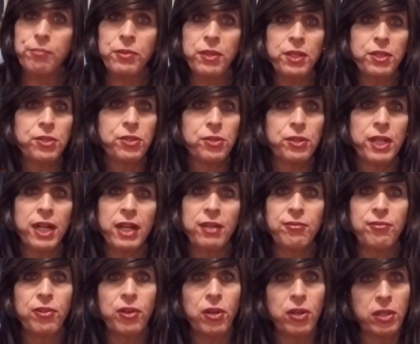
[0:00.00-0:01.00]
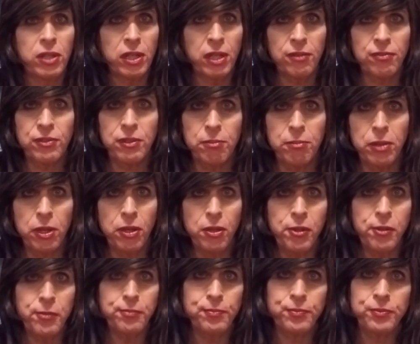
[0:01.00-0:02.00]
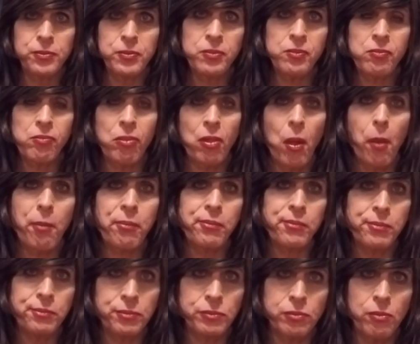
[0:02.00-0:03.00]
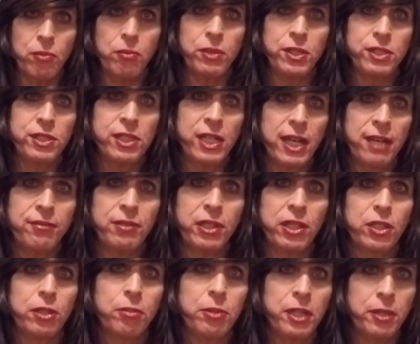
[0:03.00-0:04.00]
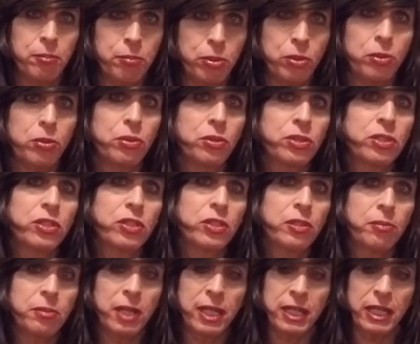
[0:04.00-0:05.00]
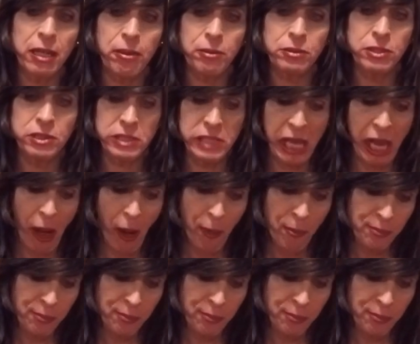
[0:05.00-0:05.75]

These are not fall off the bone. These have a little bit of pull to them, like I was saying.